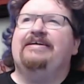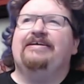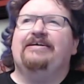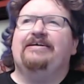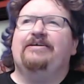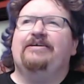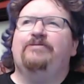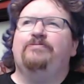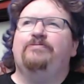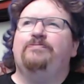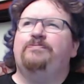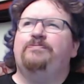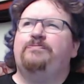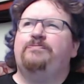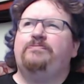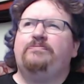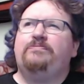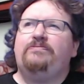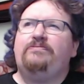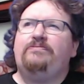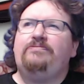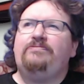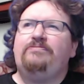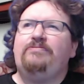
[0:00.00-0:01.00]

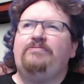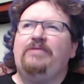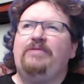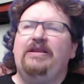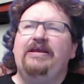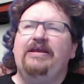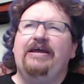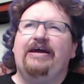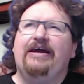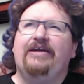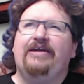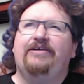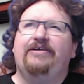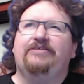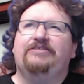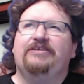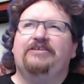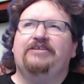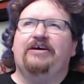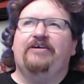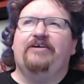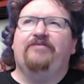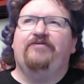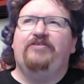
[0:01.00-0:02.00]
yeah,
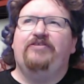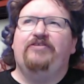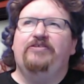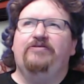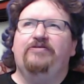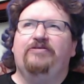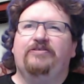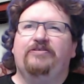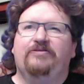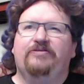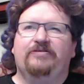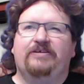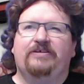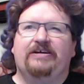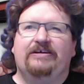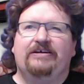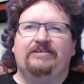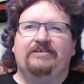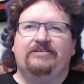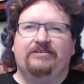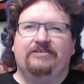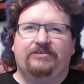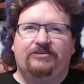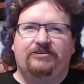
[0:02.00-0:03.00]
there's a few cool
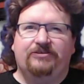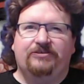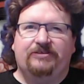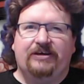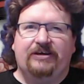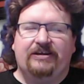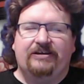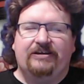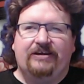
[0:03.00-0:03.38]
cars that you